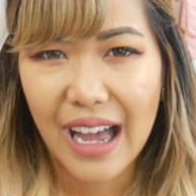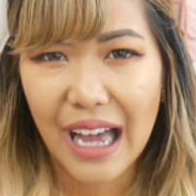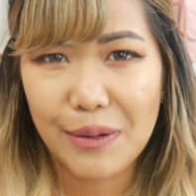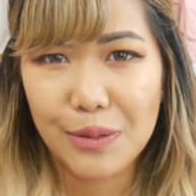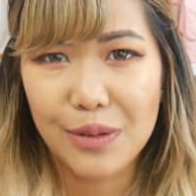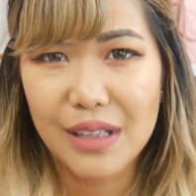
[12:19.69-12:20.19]

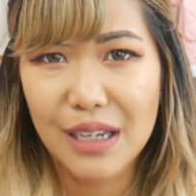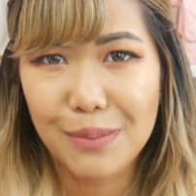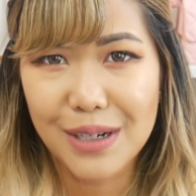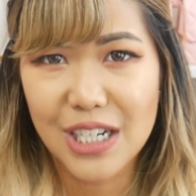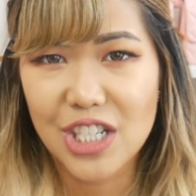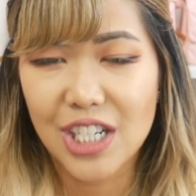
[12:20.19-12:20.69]
I would really
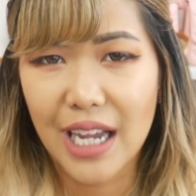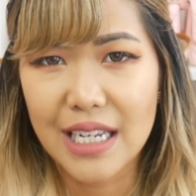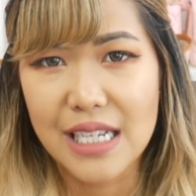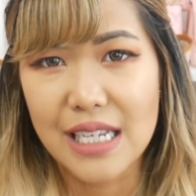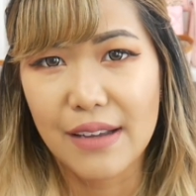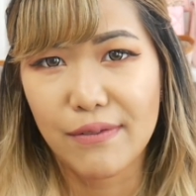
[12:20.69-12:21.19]
appreciate
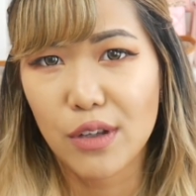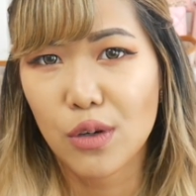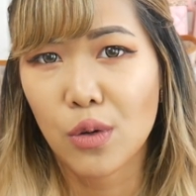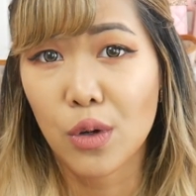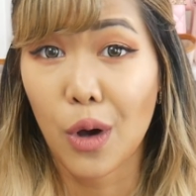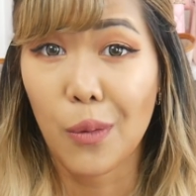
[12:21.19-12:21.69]
it if
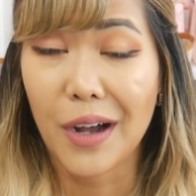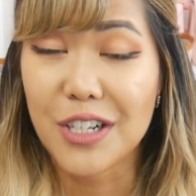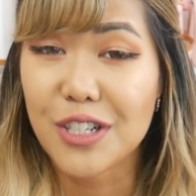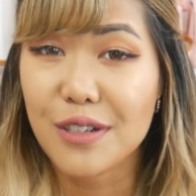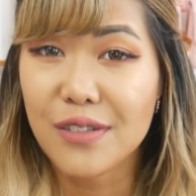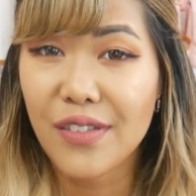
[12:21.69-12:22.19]
you go
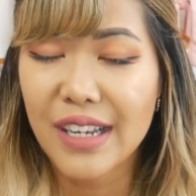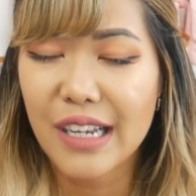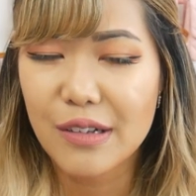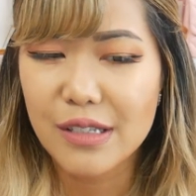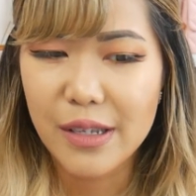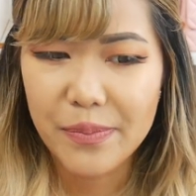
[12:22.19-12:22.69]
watch those
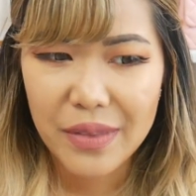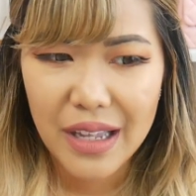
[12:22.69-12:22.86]
videos.